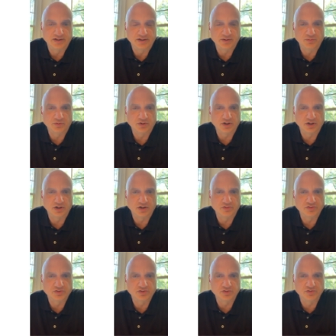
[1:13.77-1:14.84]
And we're going to go
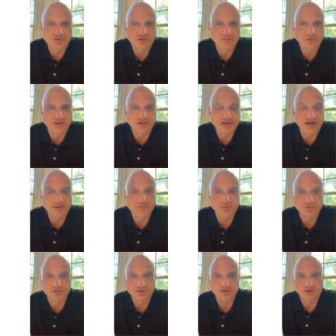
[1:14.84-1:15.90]
do some
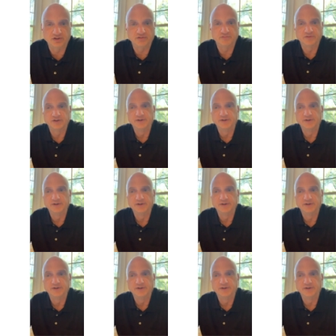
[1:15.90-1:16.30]
examples of